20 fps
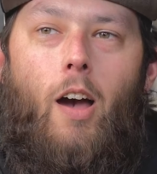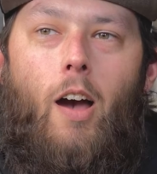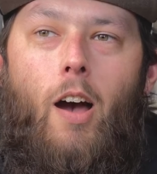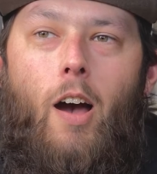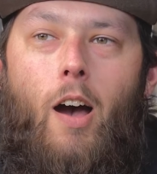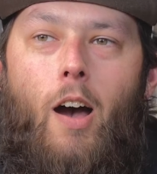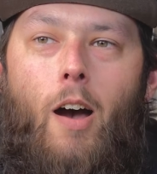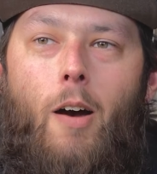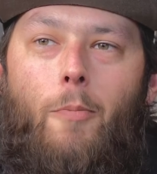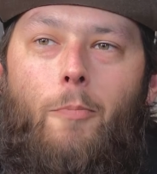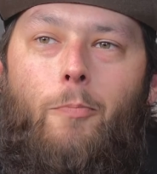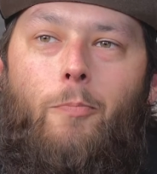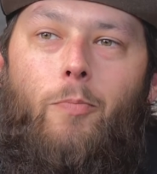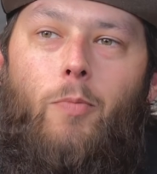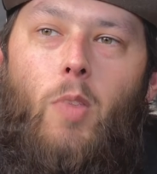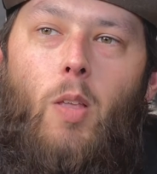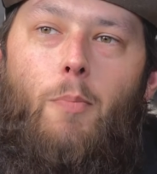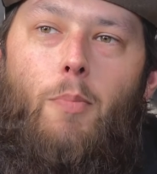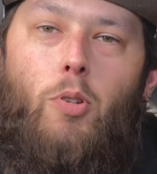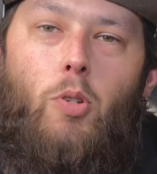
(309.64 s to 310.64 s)

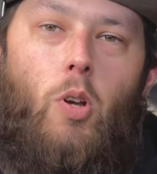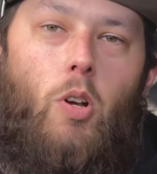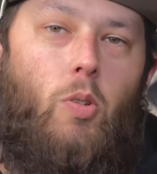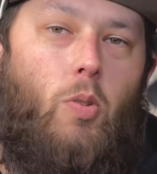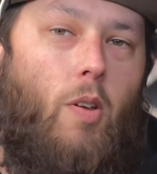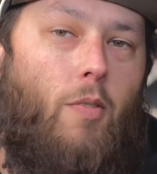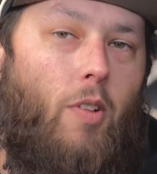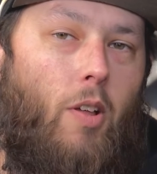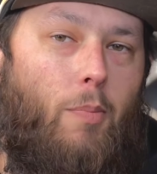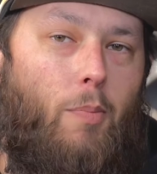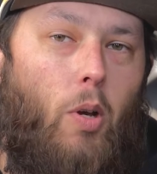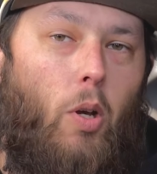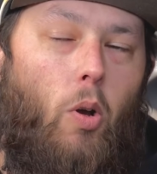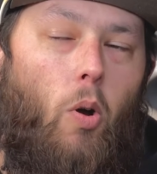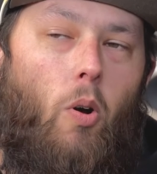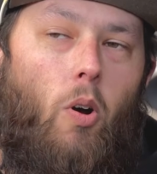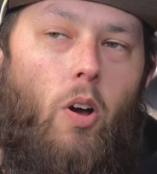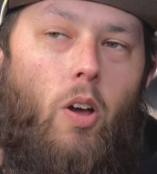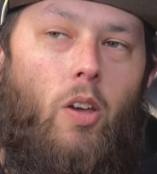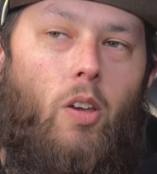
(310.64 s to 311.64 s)
But you also have like
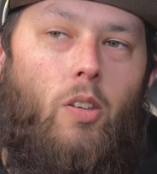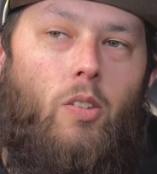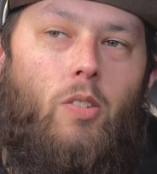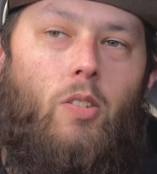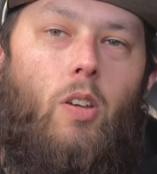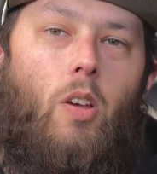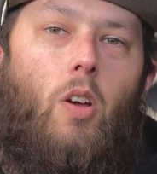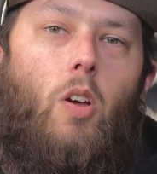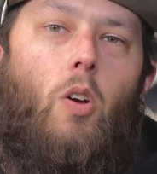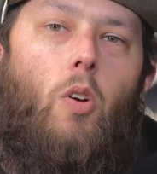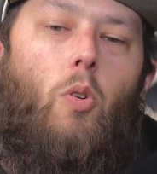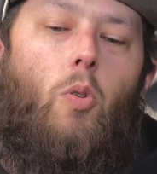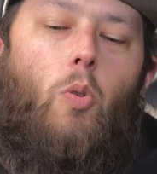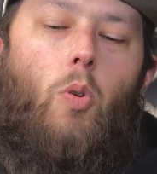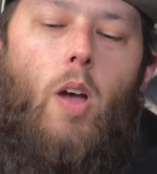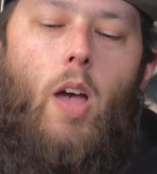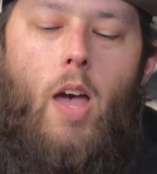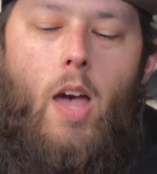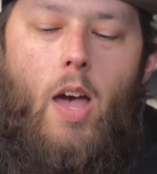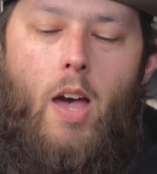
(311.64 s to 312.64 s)
McGaughy's,
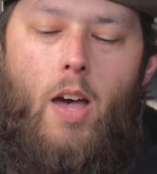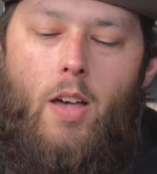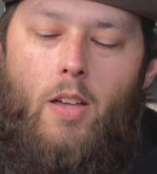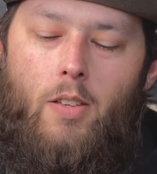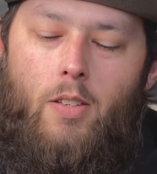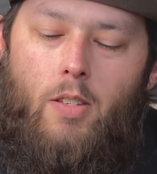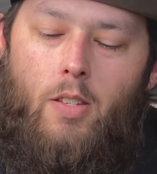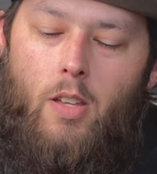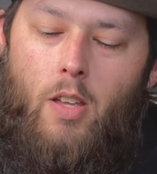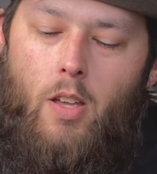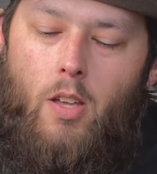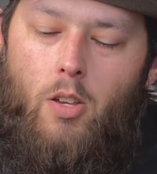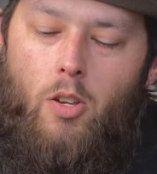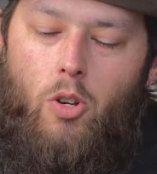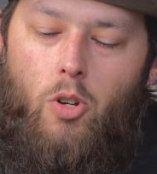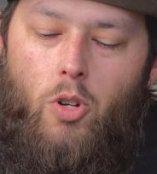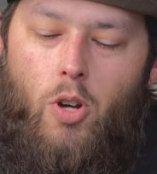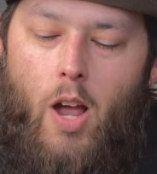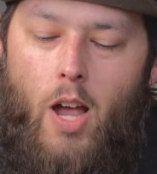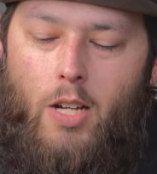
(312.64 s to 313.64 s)
who has
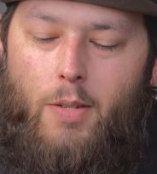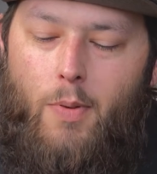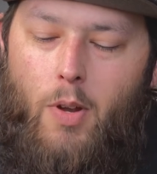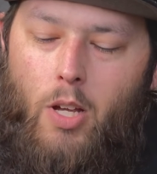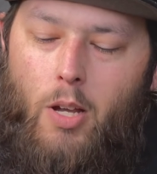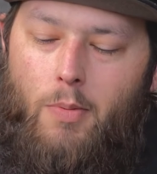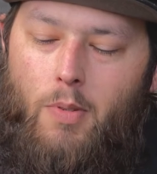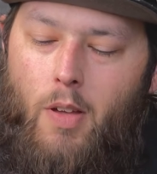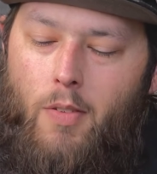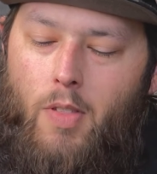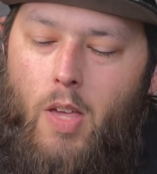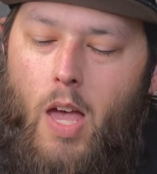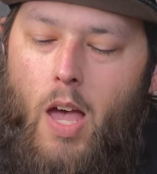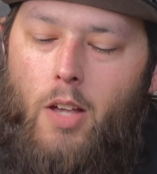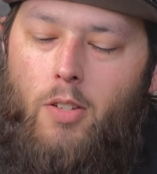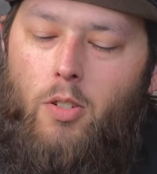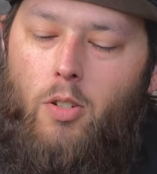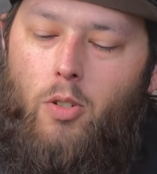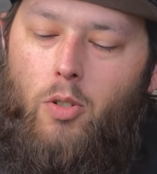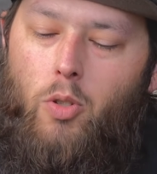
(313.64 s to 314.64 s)
your traction bar that comes off the
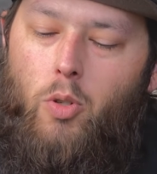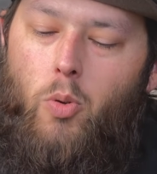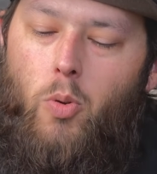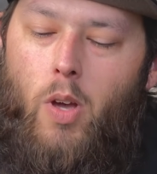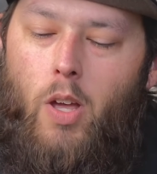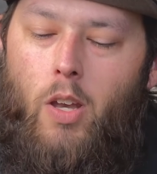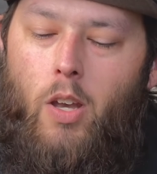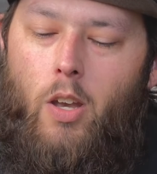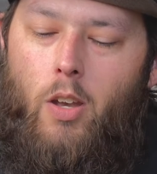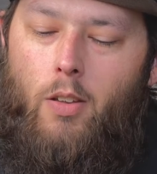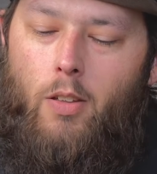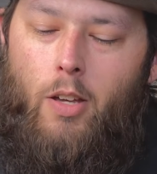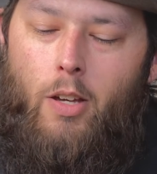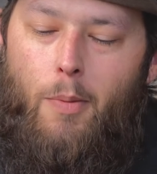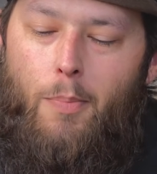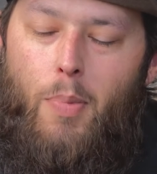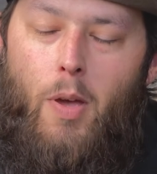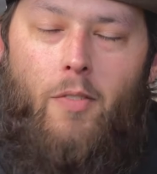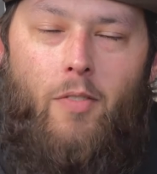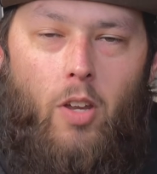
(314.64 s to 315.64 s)
axle to
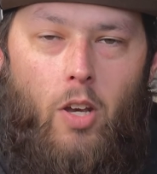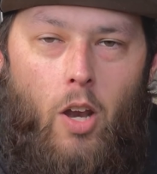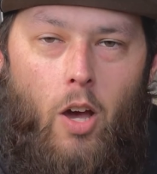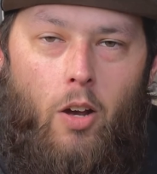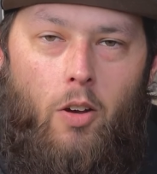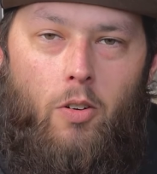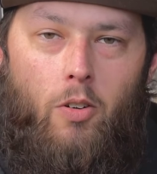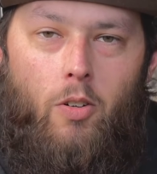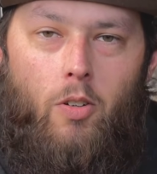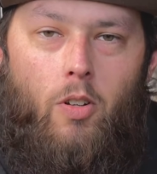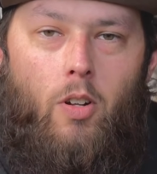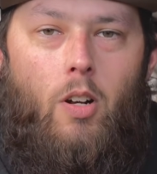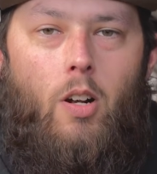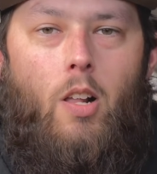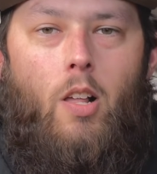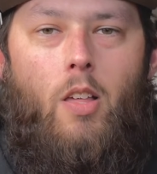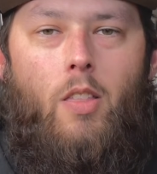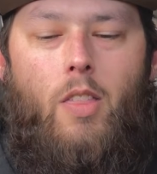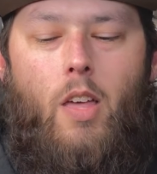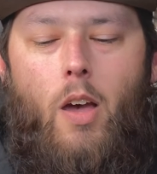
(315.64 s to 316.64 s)
a pivot knuckle
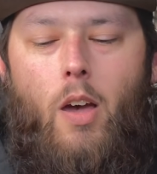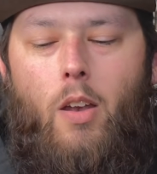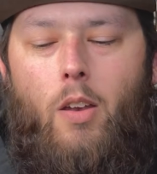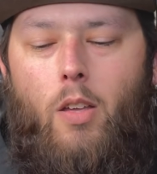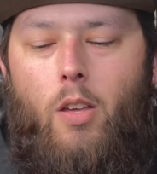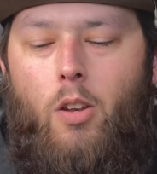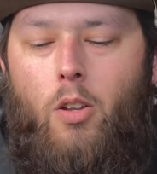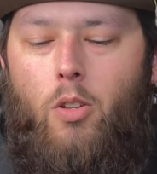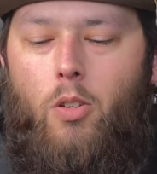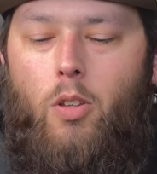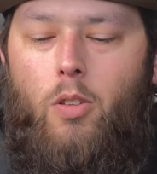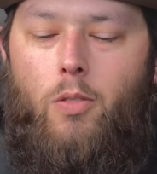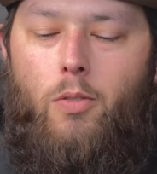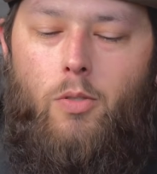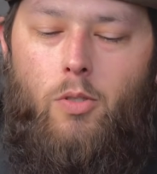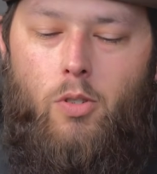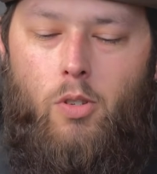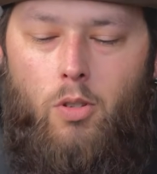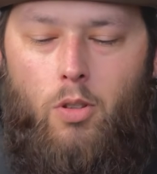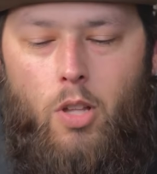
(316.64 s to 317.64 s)
that it'll
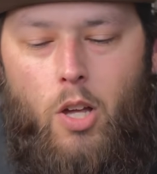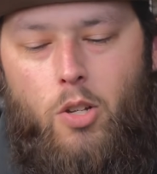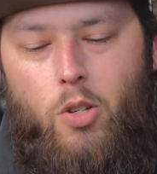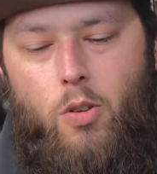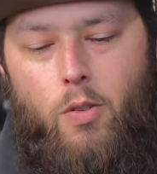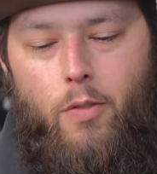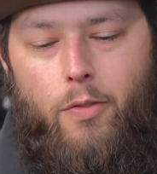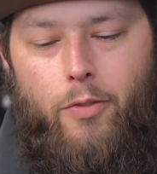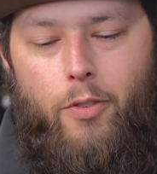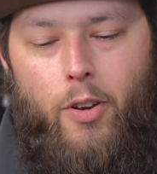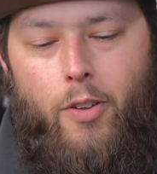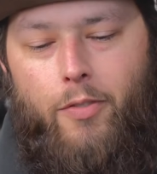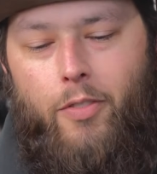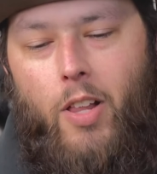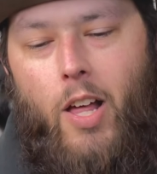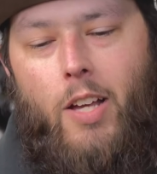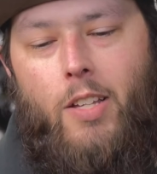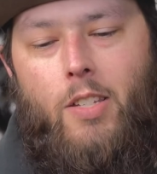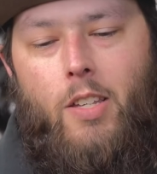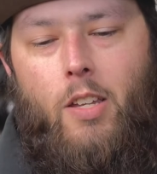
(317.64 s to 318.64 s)
let you free
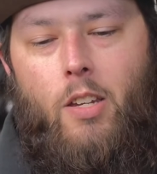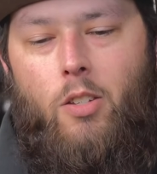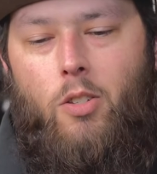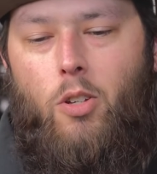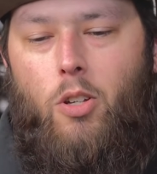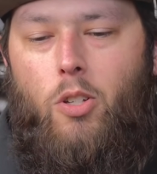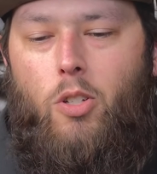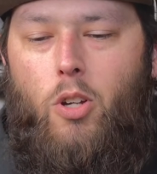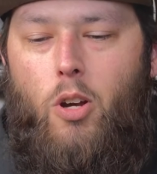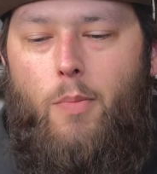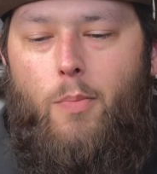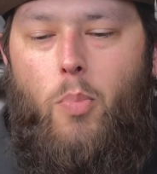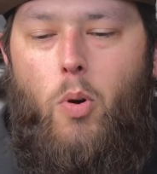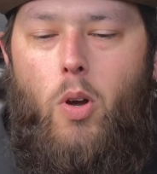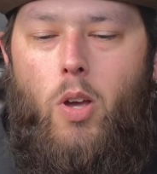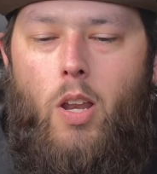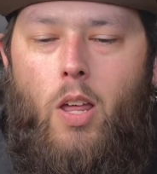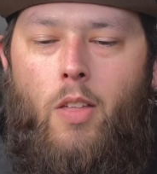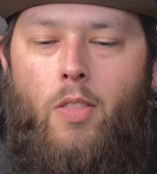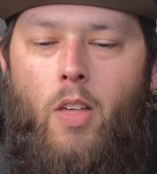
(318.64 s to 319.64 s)
flex it until a certain
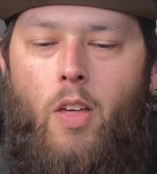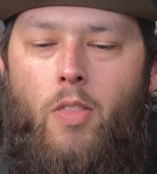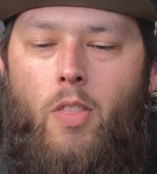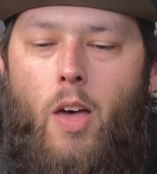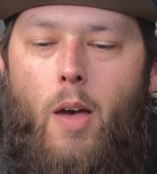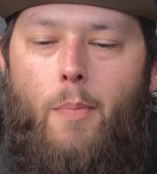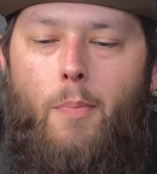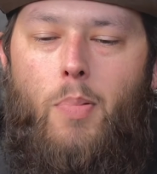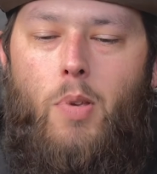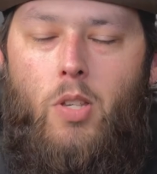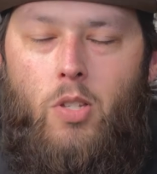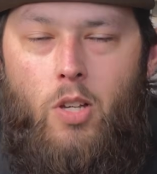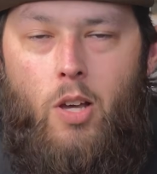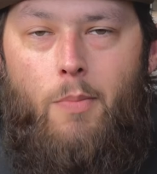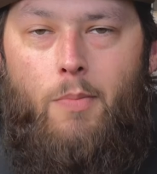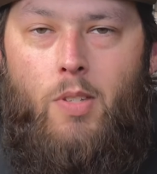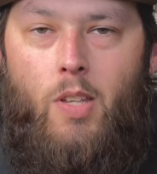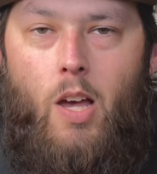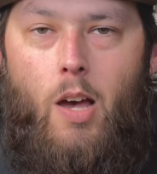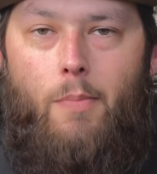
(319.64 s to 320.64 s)
point, and then that piece
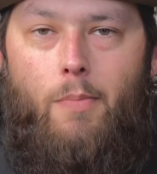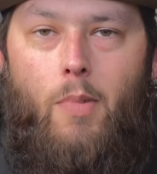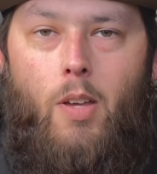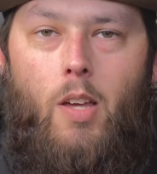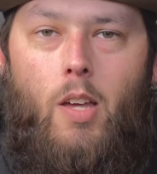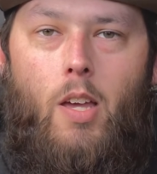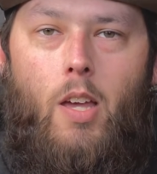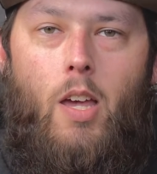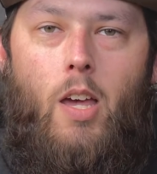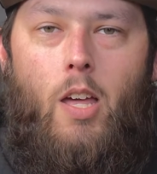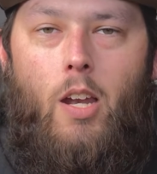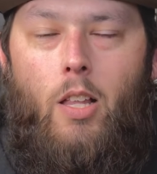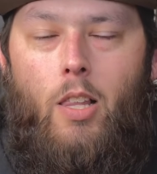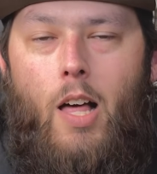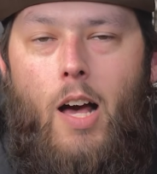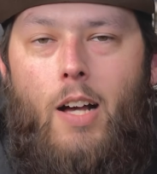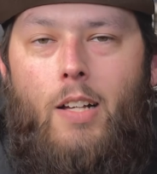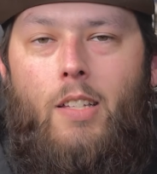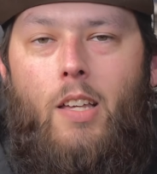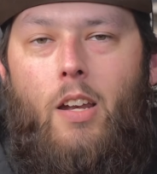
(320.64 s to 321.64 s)
comes up and it
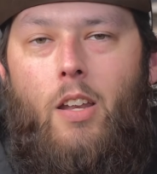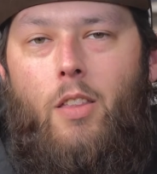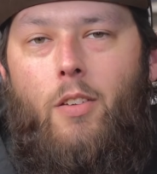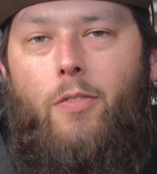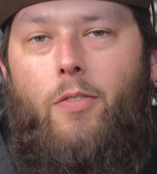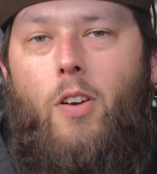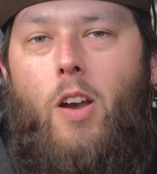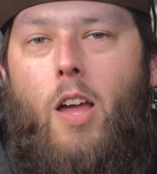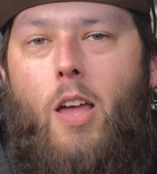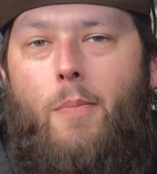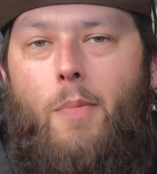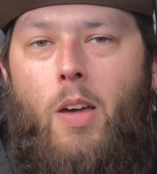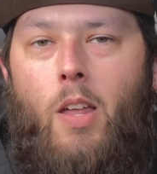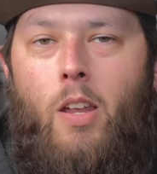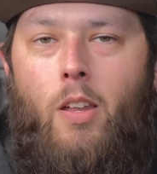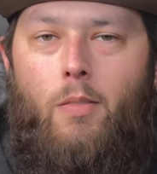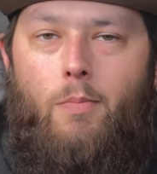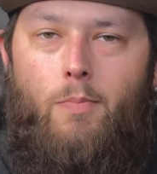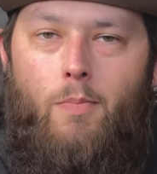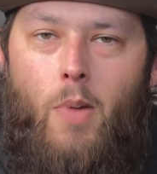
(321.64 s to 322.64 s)
locks onto the frame and
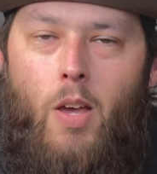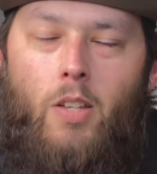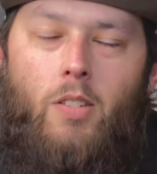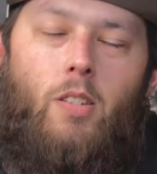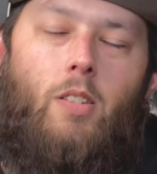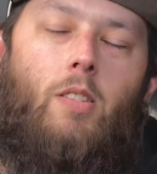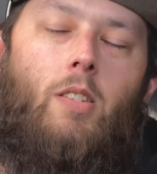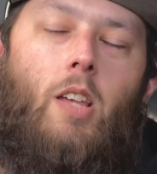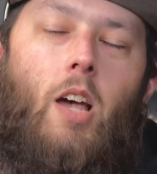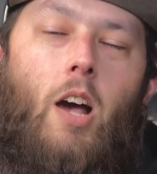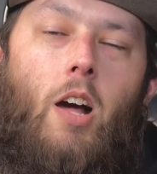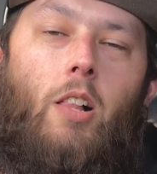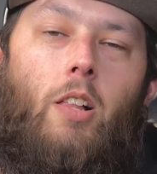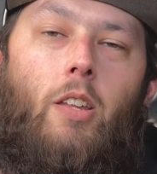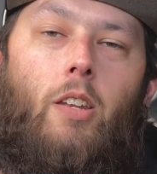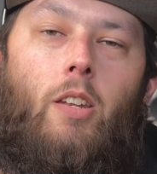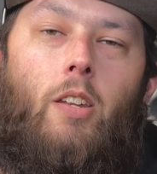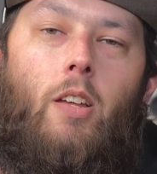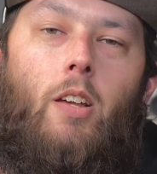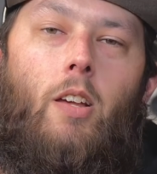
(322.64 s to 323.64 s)
it makes it solid.